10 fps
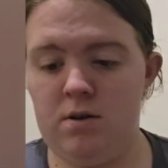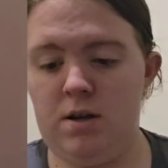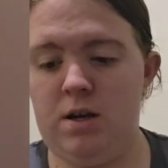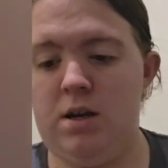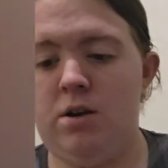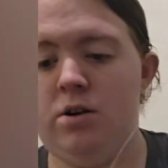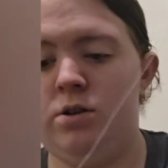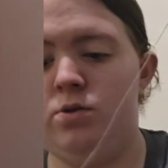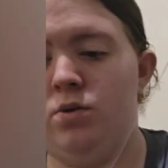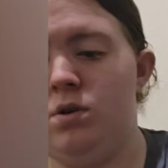here
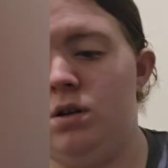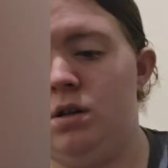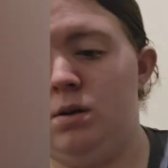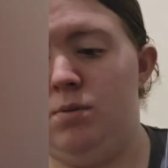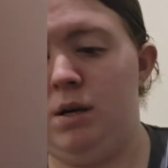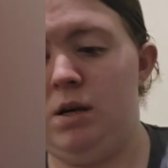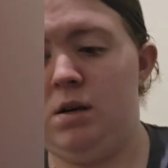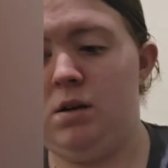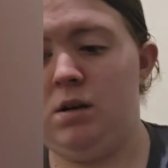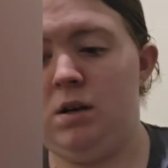is one of the
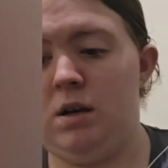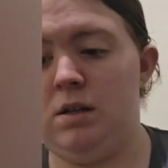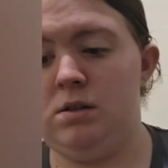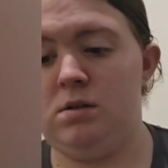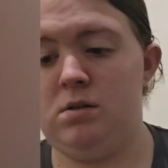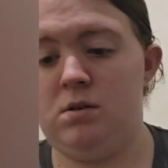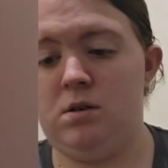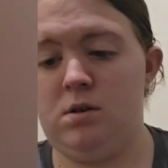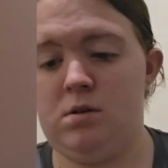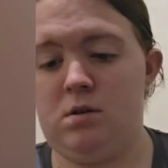big, it's
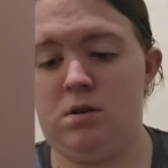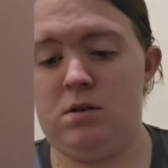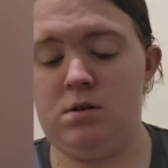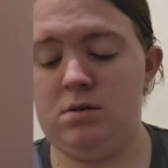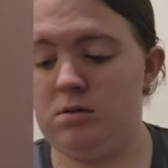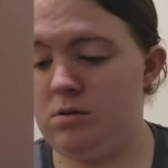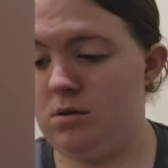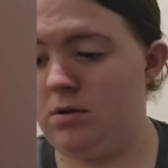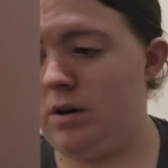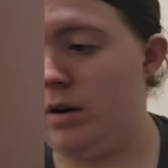hooked on. Okay,